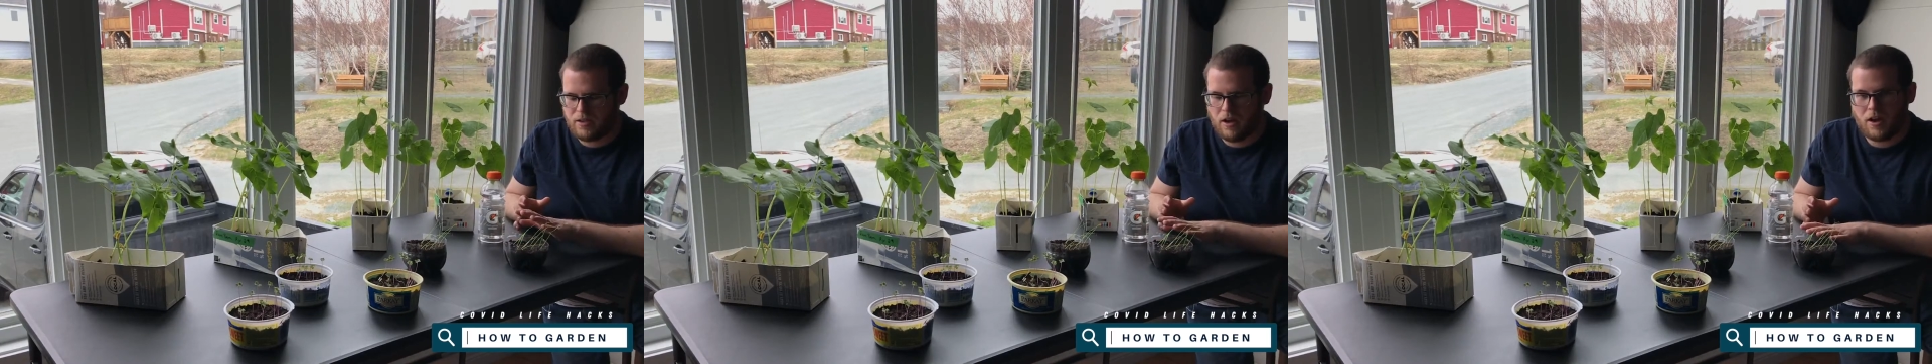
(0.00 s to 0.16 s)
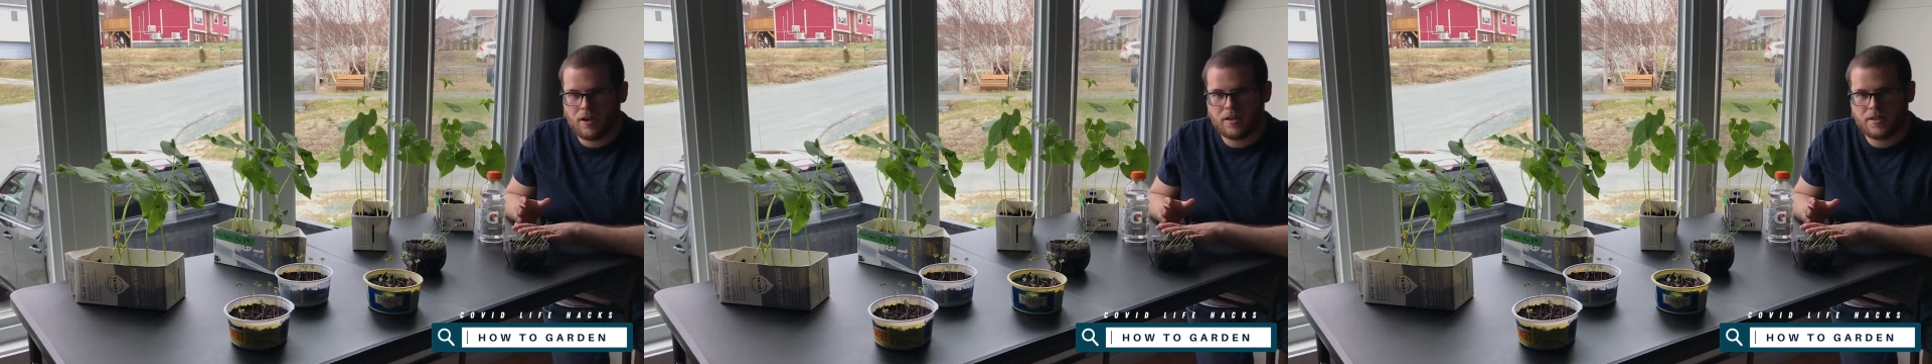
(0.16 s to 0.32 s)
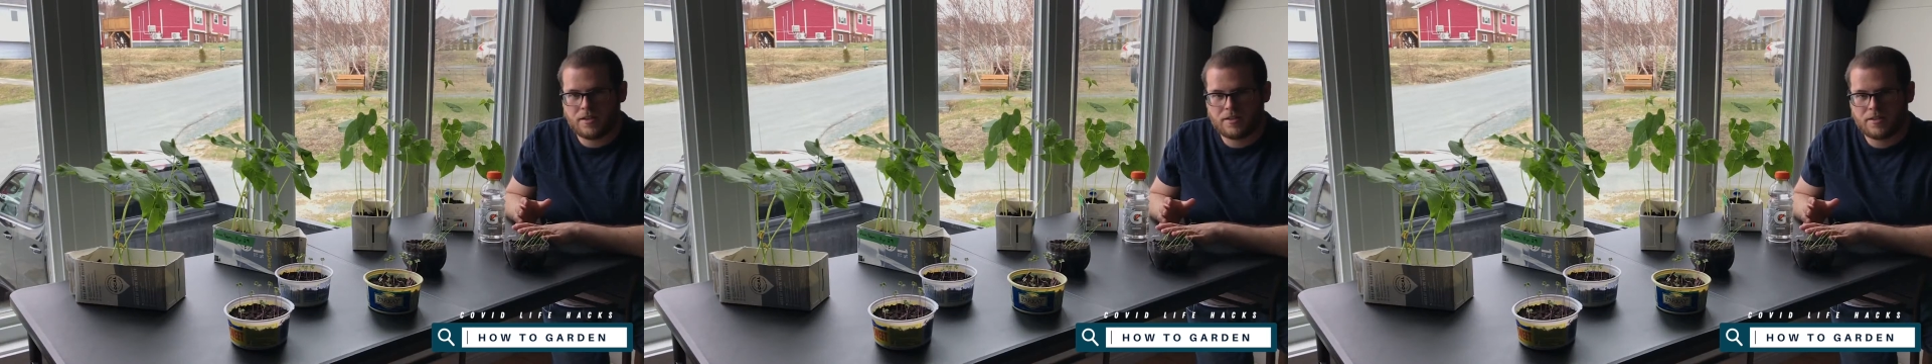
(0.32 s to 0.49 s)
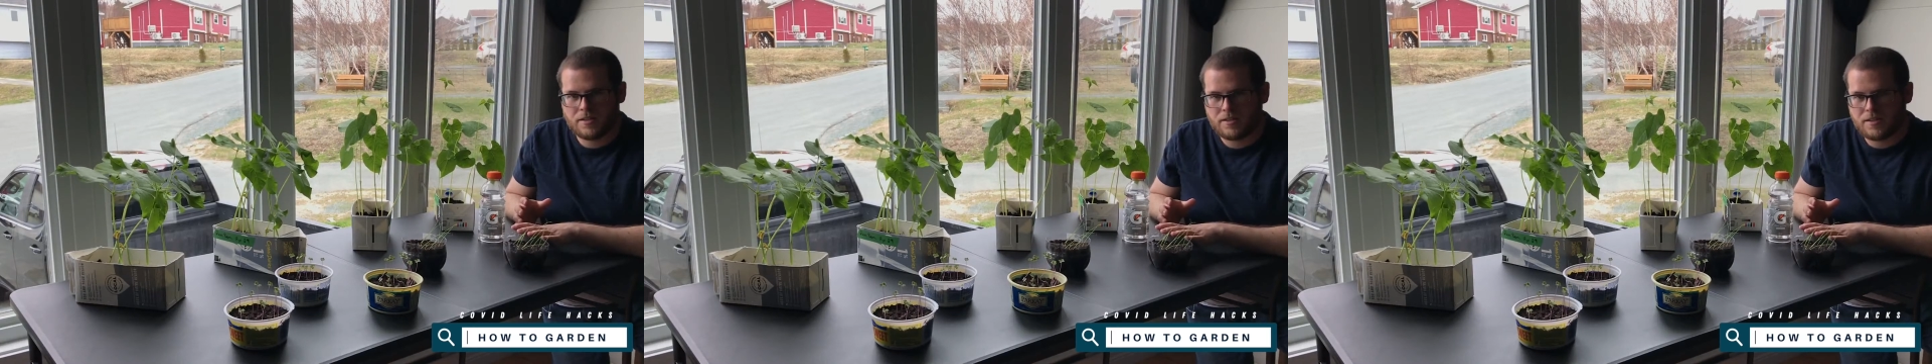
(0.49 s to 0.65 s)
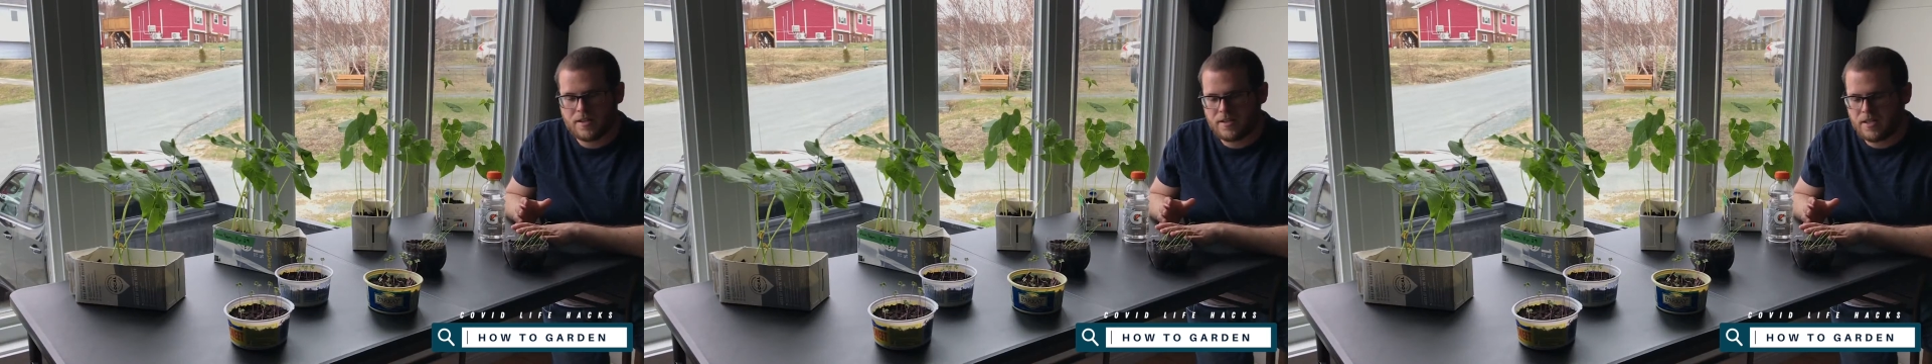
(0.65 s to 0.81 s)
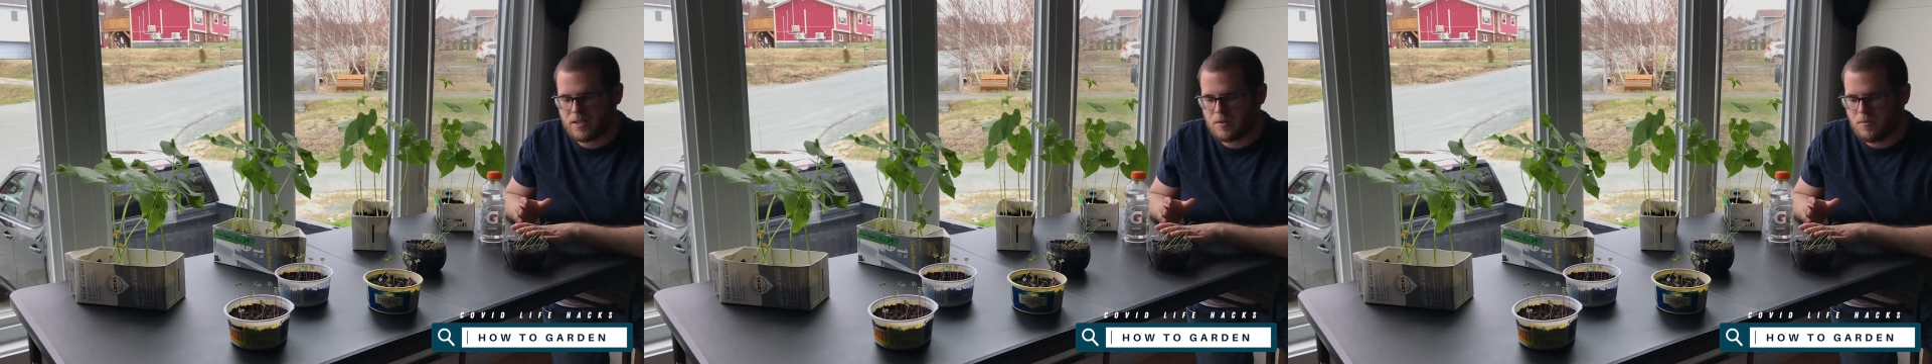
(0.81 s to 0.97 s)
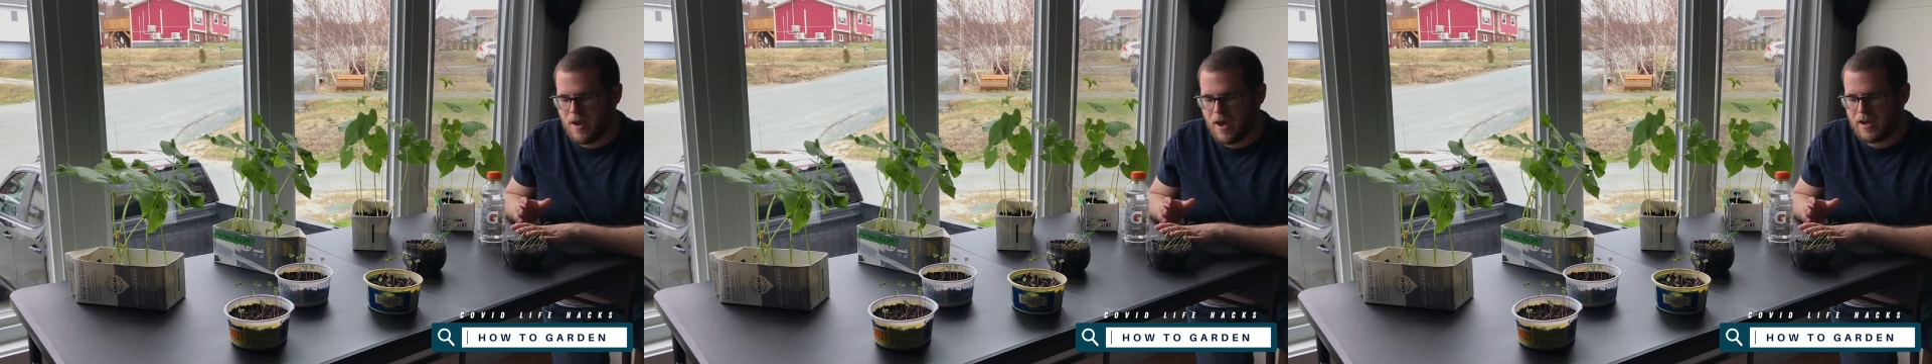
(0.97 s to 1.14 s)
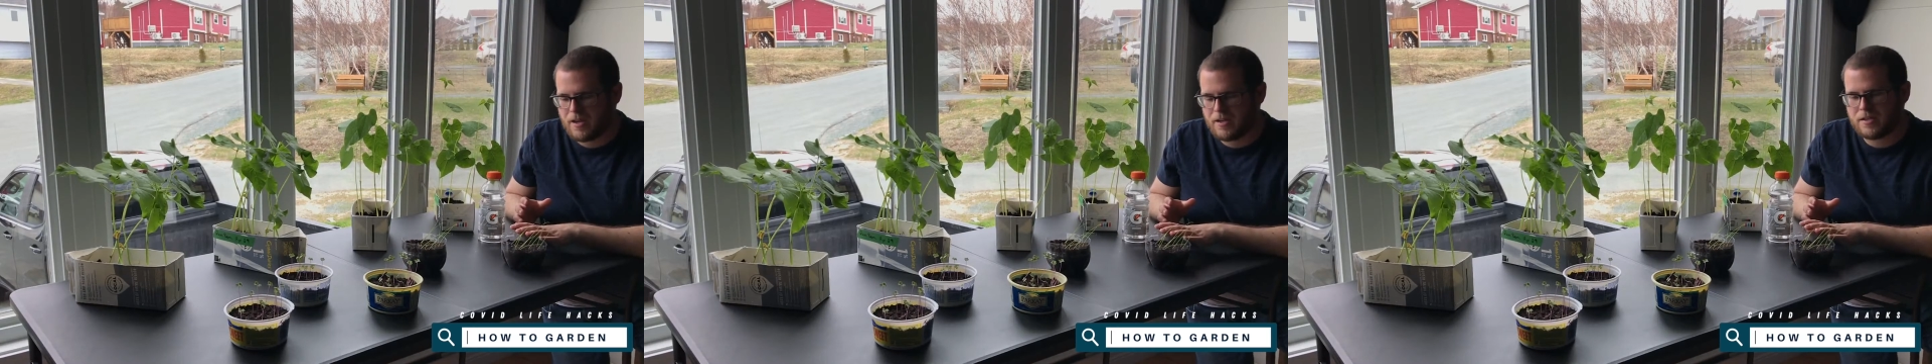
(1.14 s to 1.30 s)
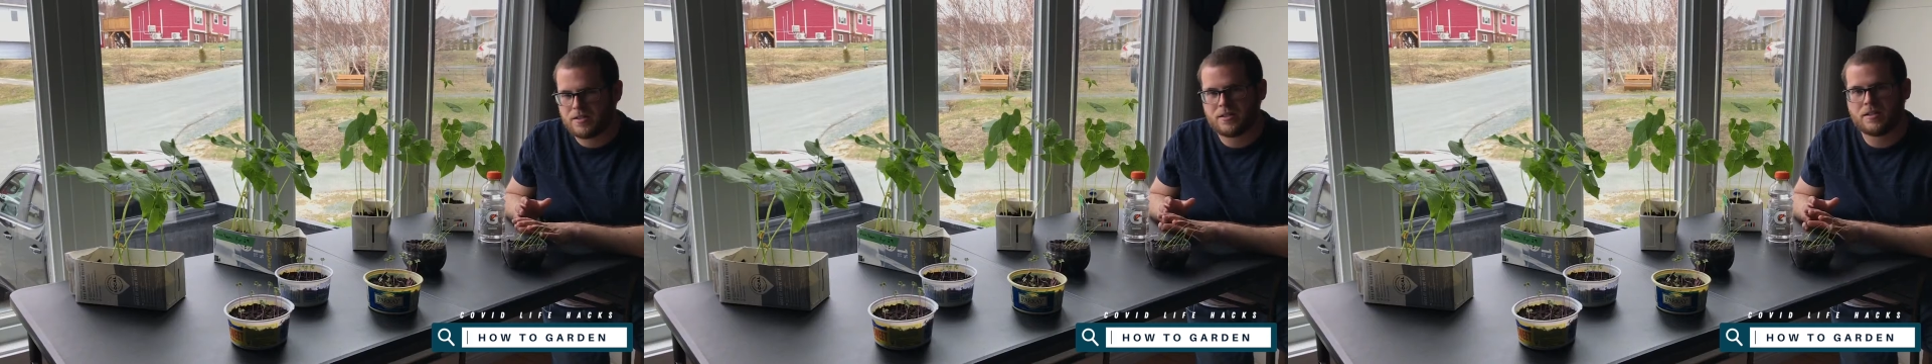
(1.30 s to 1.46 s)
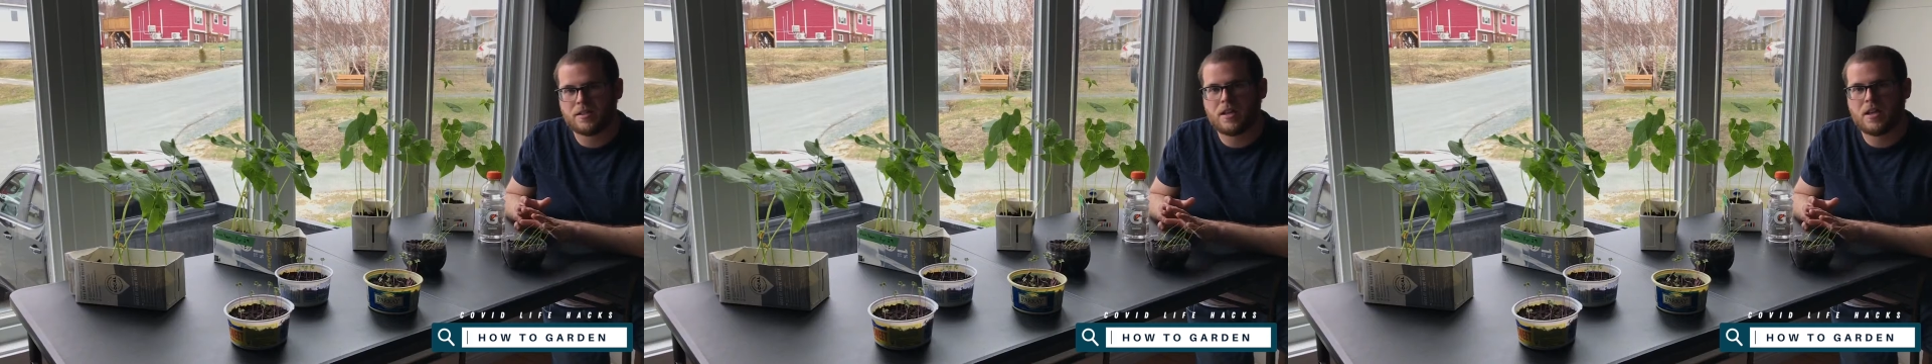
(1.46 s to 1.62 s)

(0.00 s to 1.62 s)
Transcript: The onions, it says on the package to